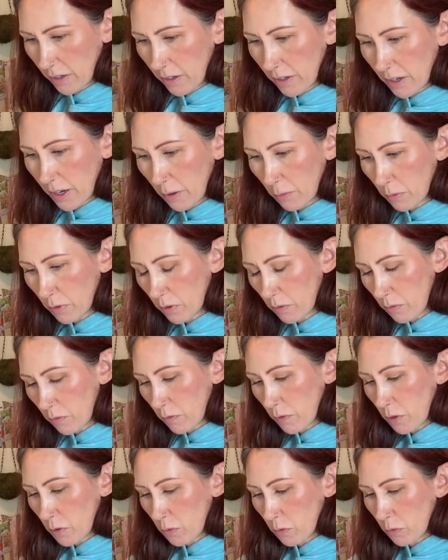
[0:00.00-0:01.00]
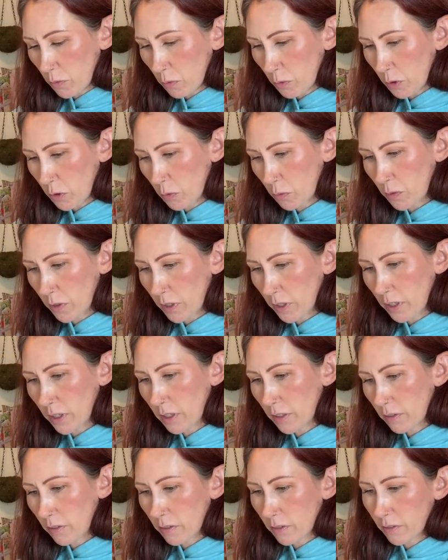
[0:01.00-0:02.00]
I'm confused which one it
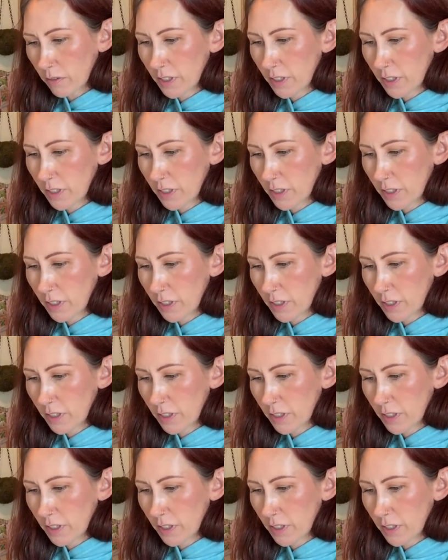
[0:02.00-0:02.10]
is.